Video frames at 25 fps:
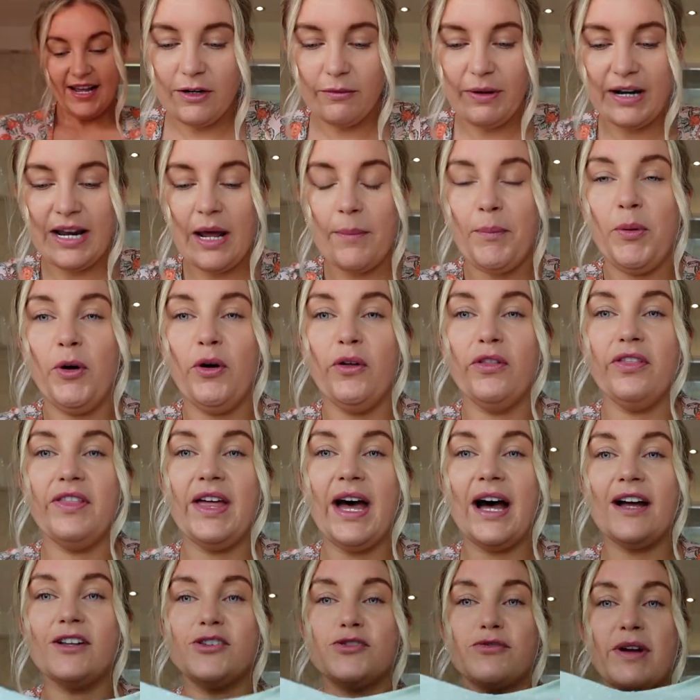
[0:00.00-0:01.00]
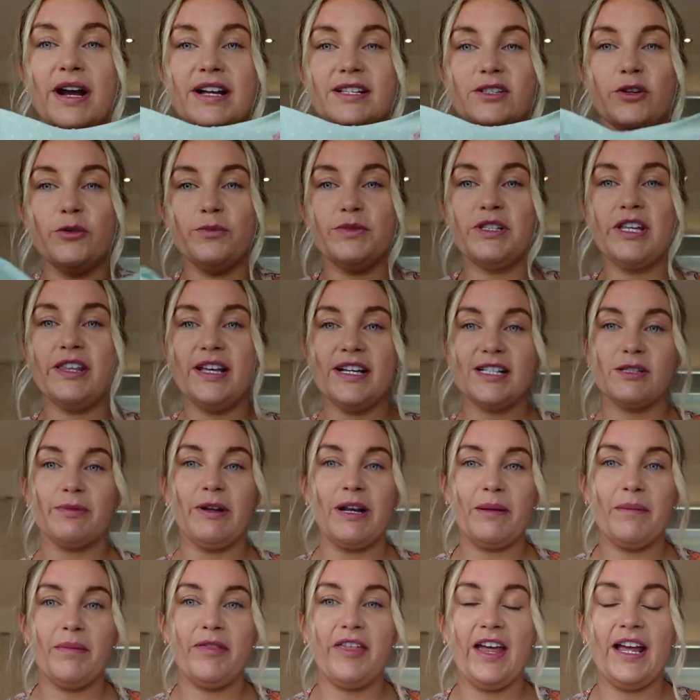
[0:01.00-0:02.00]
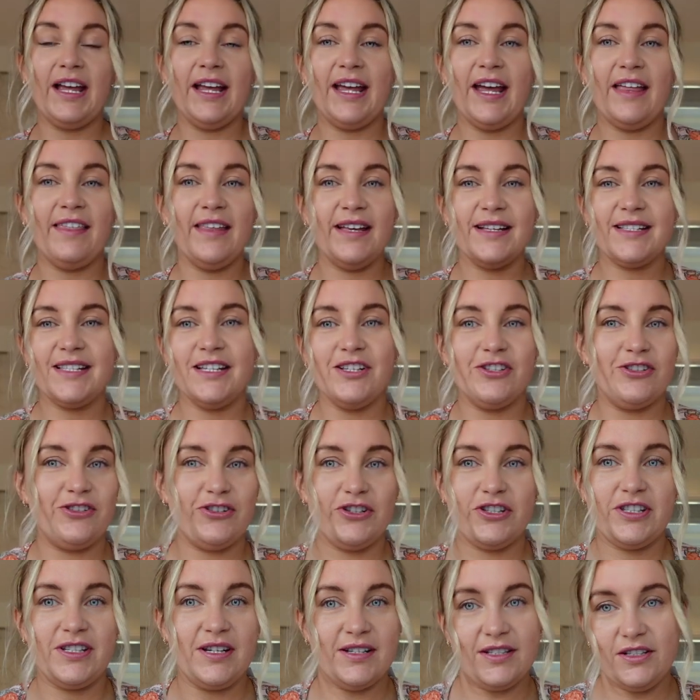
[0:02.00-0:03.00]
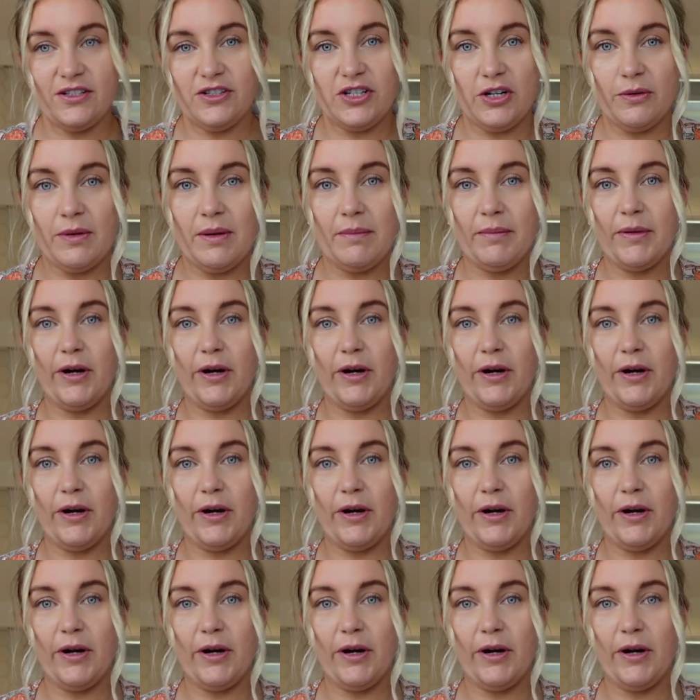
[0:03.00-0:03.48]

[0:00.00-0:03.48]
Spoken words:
And when I put that dress up to this one, I'm thinking this is just isn't doing